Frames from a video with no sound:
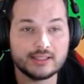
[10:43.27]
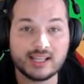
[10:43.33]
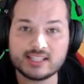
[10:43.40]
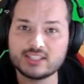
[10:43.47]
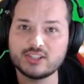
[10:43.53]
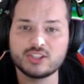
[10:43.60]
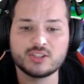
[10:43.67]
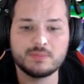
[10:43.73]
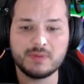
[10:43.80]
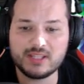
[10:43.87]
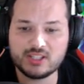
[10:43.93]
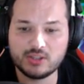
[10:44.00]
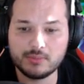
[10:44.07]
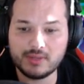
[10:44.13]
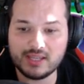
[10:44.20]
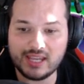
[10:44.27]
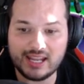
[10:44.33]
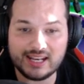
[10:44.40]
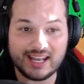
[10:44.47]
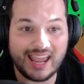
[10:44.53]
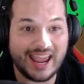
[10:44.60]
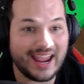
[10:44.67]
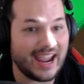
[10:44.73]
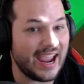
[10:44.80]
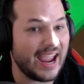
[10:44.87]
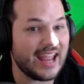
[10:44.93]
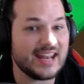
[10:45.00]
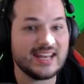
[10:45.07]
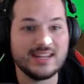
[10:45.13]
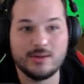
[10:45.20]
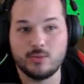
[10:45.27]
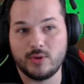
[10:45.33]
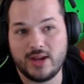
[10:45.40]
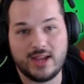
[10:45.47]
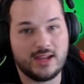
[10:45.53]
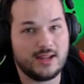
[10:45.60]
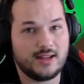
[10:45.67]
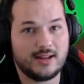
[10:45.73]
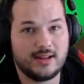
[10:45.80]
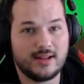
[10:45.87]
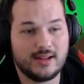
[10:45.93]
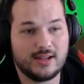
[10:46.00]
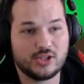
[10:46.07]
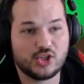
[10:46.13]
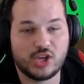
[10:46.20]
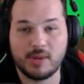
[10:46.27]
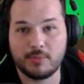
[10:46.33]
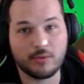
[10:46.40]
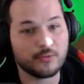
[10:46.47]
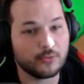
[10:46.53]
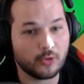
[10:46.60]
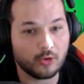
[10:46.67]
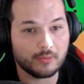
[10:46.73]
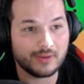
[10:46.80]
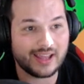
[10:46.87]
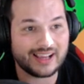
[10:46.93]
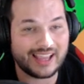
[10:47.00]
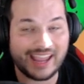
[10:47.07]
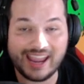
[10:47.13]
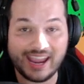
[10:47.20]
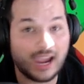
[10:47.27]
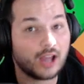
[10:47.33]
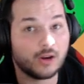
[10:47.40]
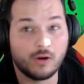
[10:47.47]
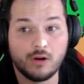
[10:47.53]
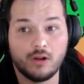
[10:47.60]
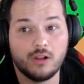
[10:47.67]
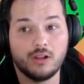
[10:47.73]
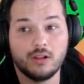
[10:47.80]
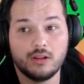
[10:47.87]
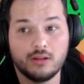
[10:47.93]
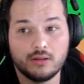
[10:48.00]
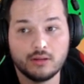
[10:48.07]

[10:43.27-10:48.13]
does not speak to me in any way, shape or form, like at all.